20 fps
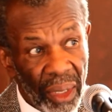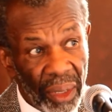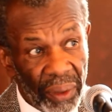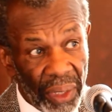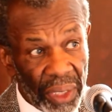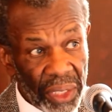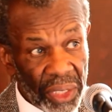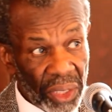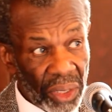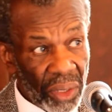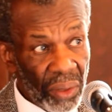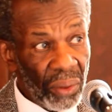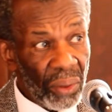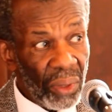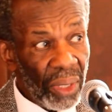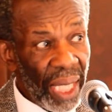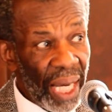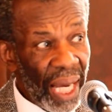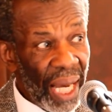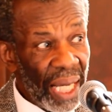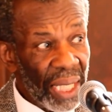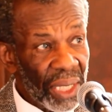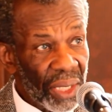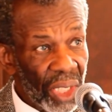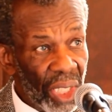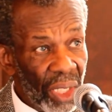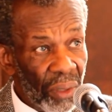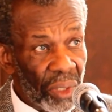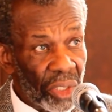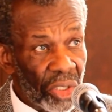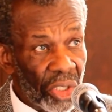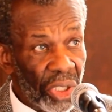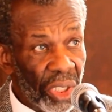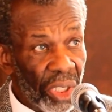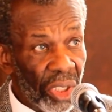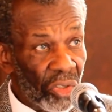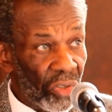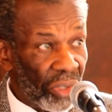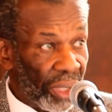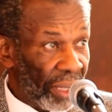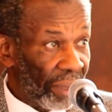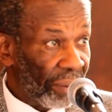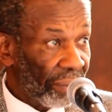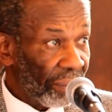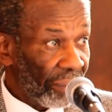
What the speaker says: The school has our children